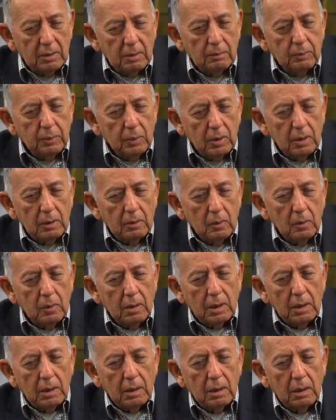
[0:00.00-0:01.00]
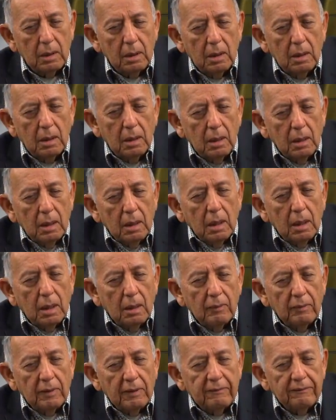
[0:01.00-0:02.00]
to the point where
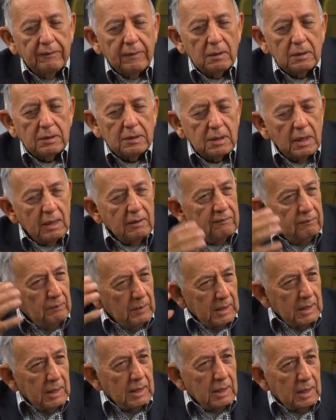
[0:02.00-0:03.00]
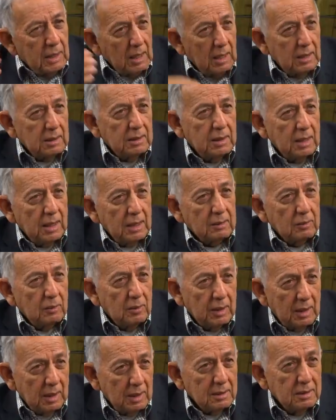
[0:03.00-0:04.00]
uh, they feel safe making contact
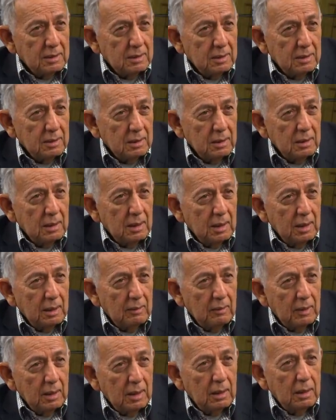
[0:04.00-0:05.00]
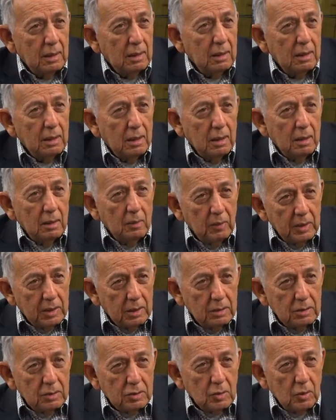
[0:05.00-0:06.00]
with us, and then we
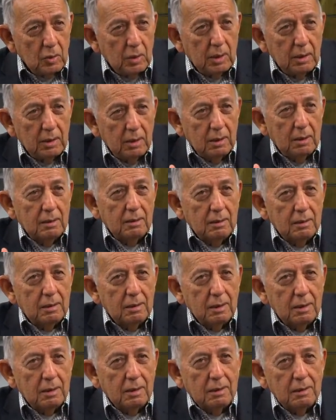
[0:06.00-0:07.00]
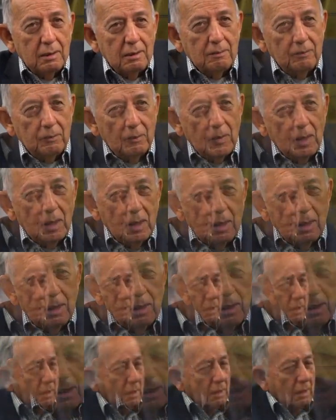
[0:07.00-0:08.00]
can join the
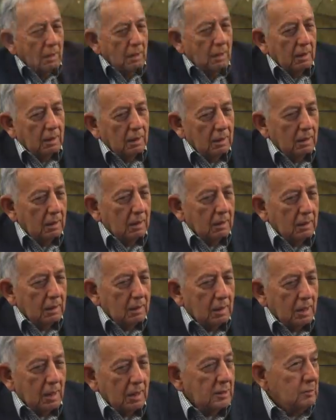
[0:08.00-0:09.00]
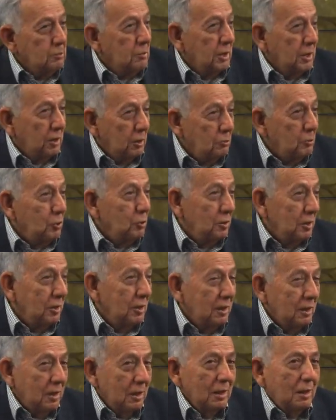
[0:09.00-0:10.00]
uh, cosmic
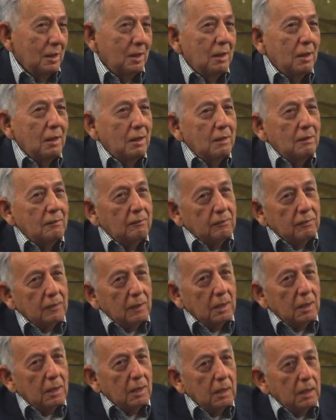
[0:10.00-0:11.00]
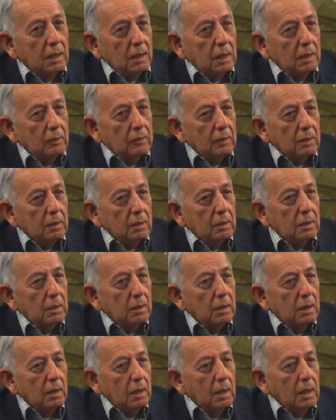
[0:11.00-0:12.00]
community of uh, other
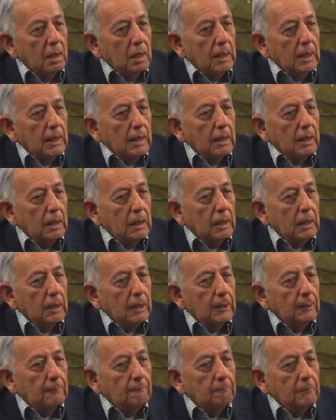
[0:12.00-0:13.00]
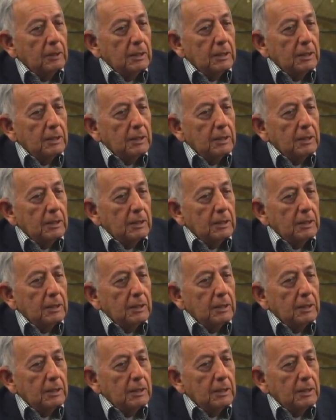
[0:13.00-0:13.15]
um,